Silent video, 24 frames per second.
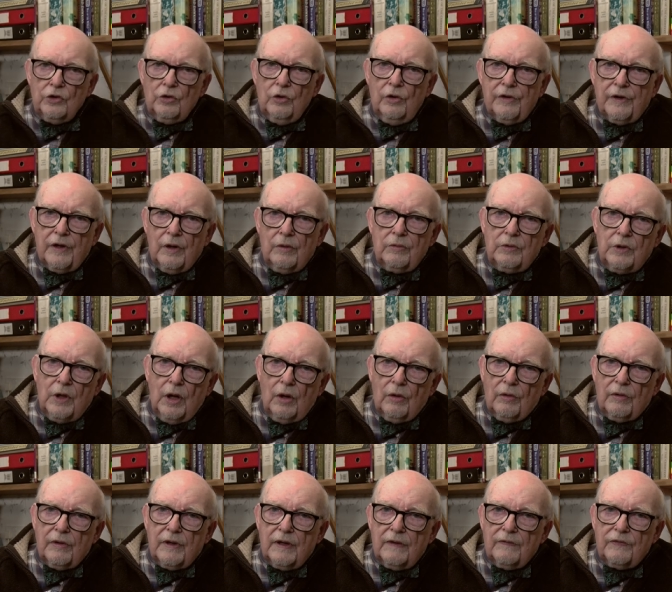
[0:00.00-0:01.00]
also
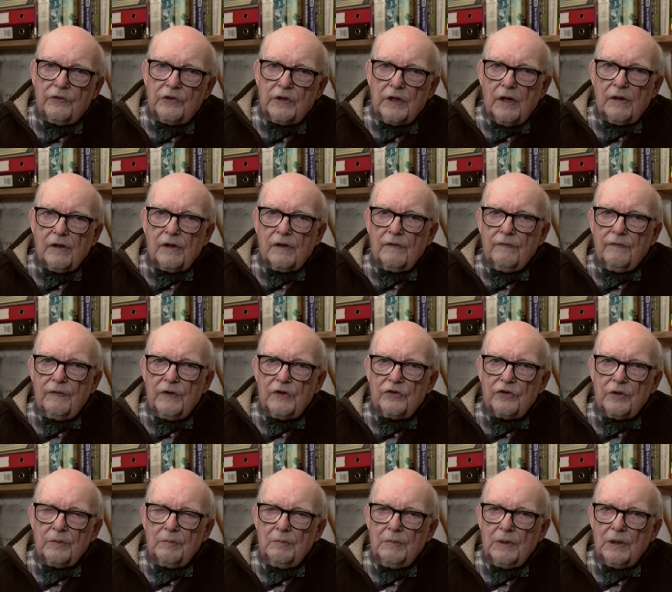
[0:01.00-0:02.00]
knows if she has
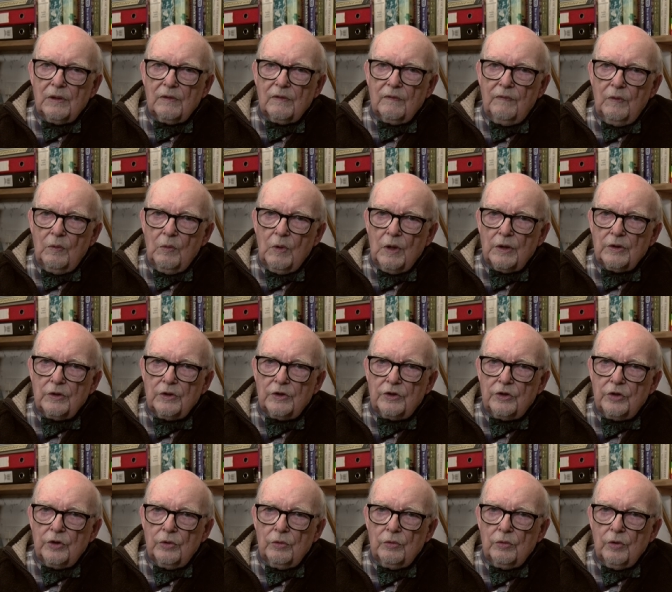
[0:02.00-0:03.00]
sufficient milk for one or
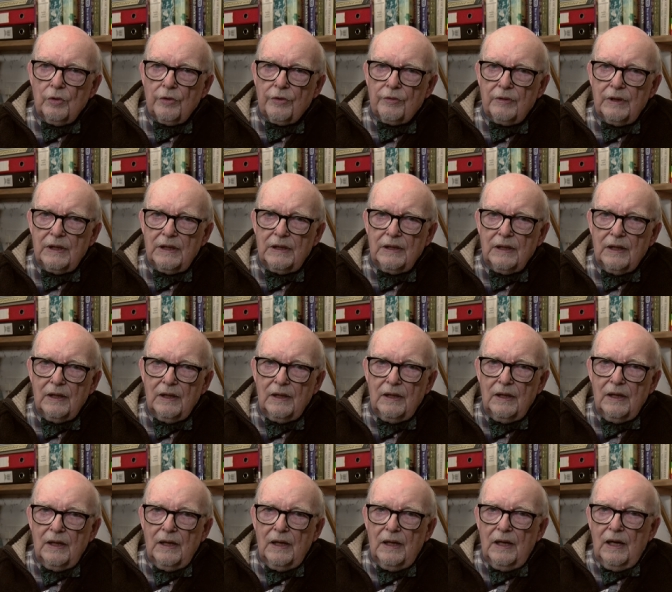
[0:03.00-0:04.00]
two or three,
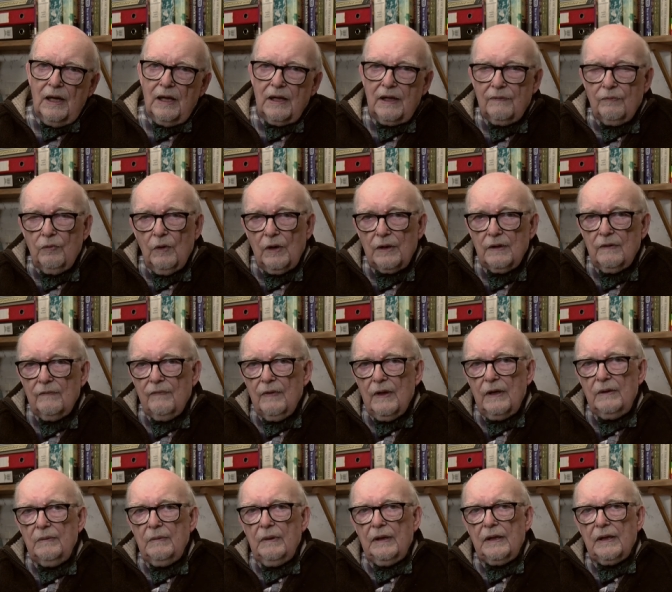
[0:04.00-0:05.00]
and if one of
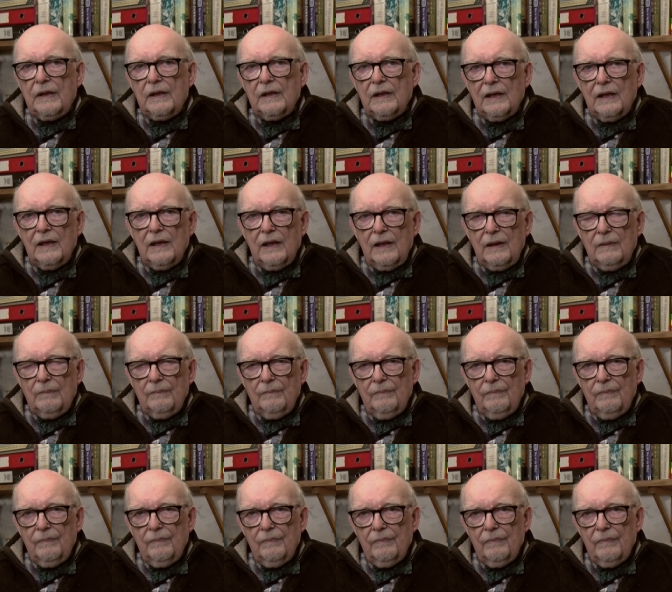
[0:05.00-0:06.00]
them is sickly.
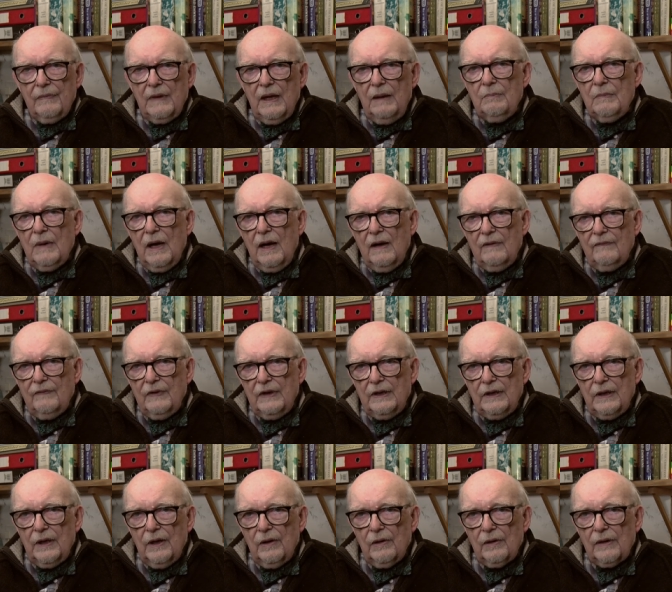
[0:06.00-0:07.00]
In my
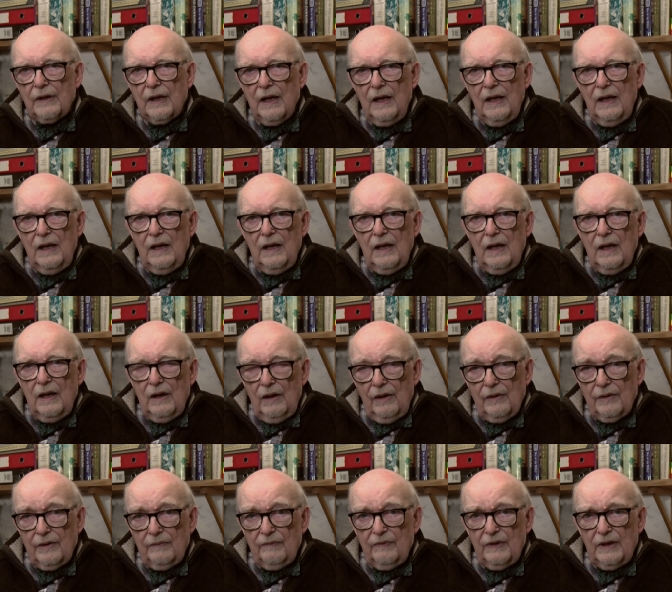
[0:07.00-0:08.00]
videos,
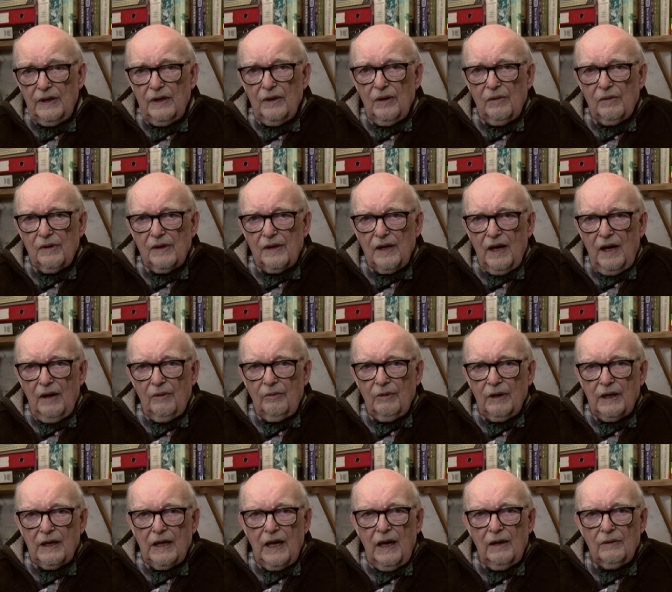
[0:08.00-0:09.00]
other videos, I
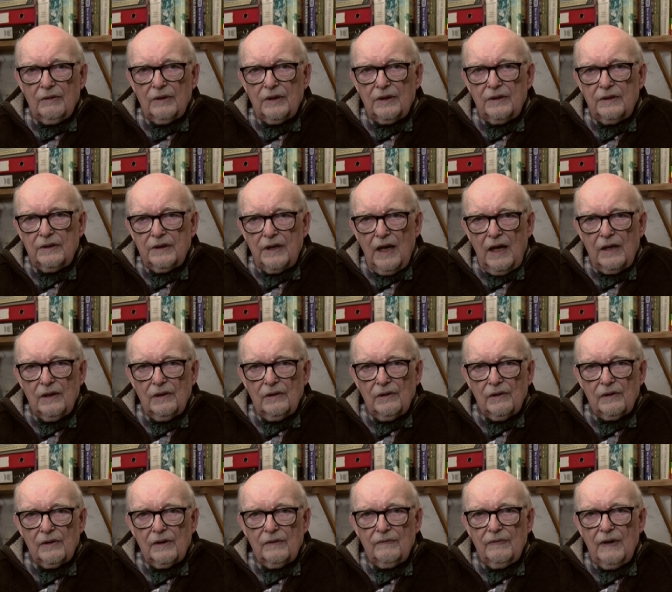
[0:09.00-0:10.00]
recount
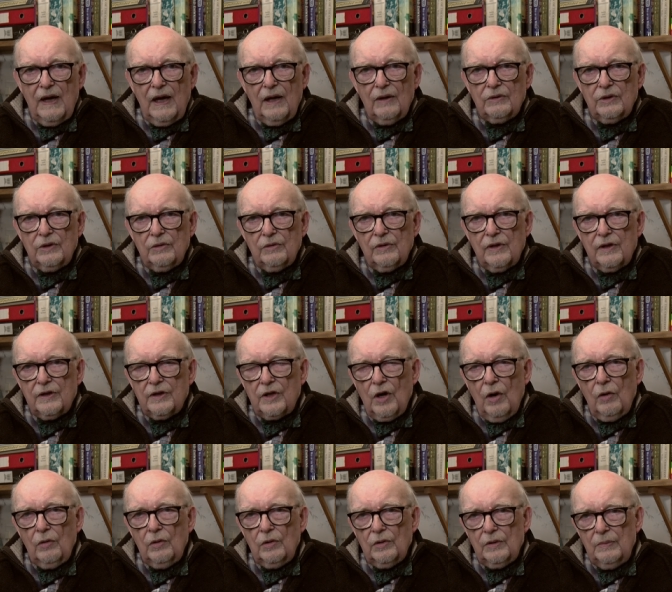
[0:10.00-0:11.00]
tales of how youths
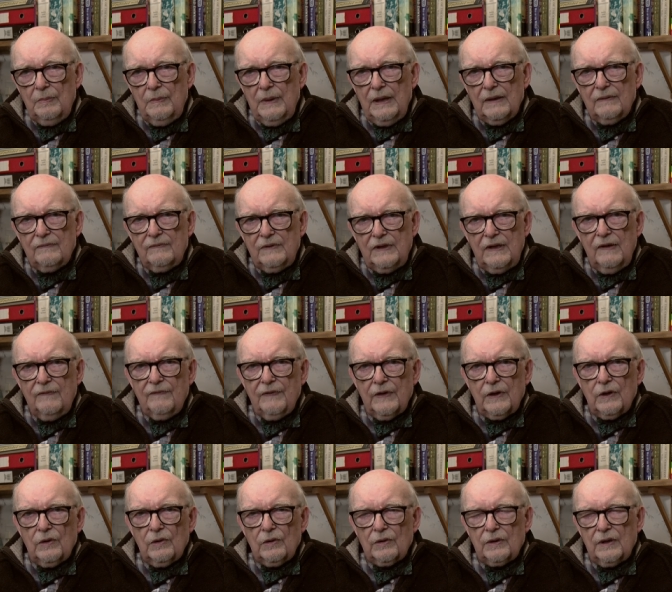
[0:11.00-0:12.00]
told me of
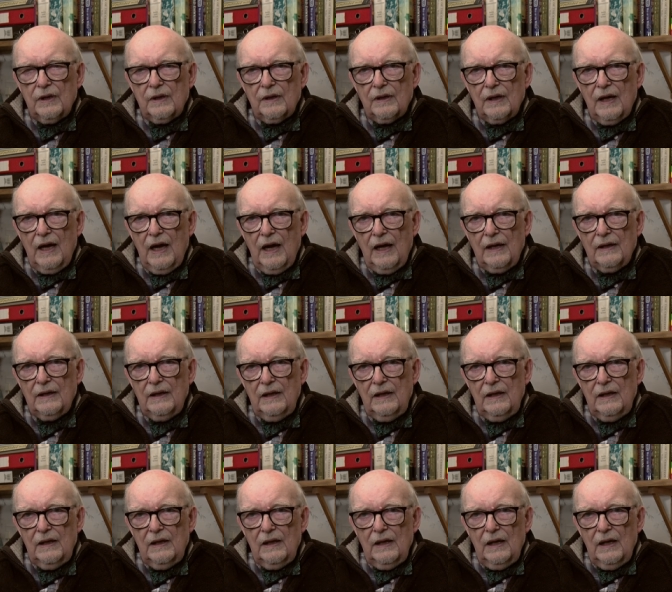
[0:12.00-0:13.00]
difficulties ahead
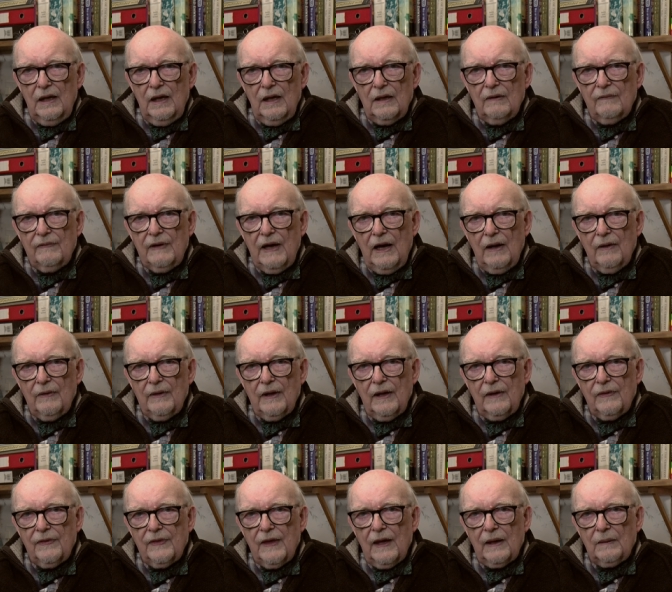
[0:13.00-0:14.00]
and of how they
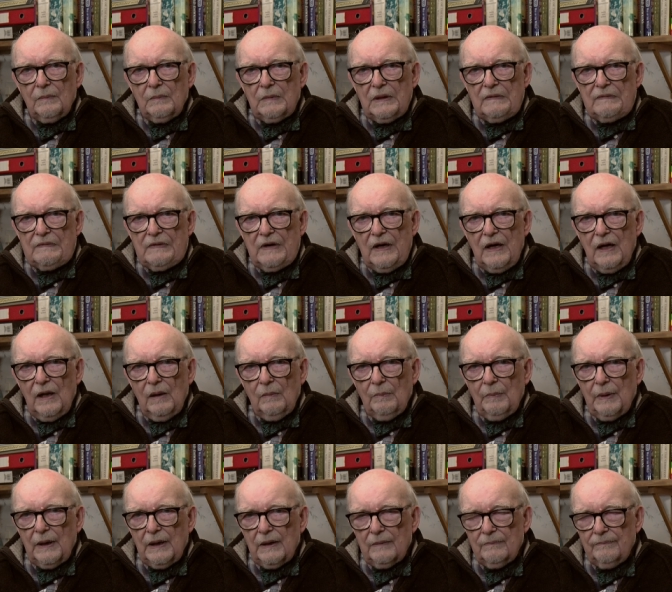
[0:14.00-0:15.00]
thanked me for
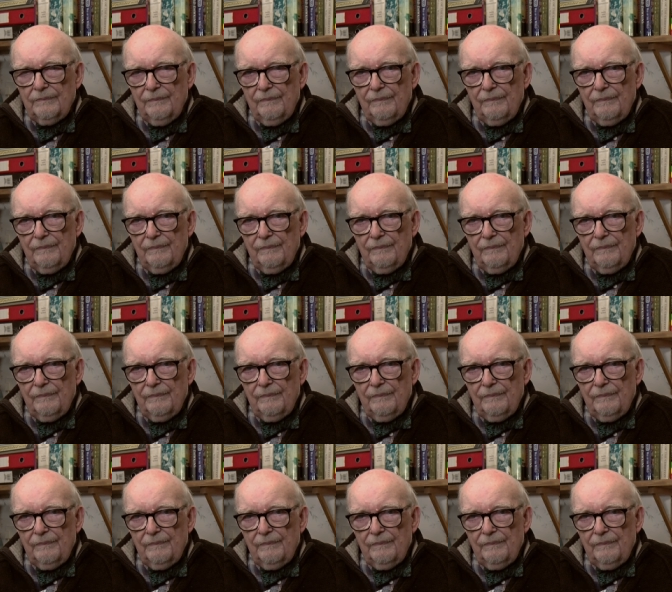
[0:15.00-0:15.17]
helping.